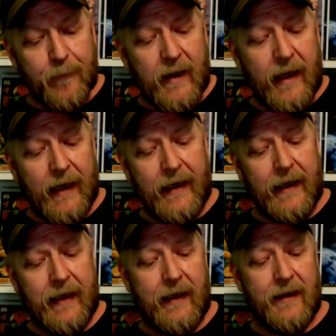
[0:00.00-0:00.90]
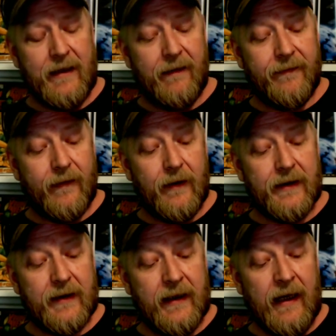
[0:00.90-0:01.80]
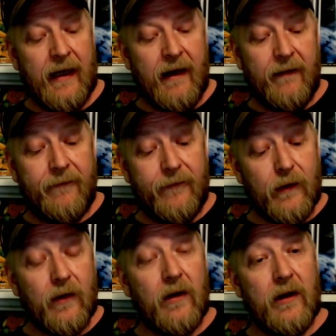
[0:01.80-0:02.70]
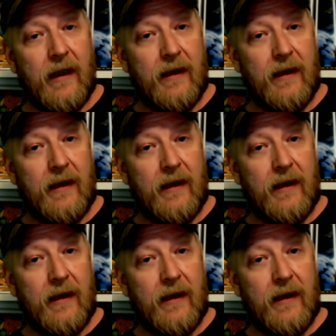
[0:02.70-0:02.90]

and it is the first full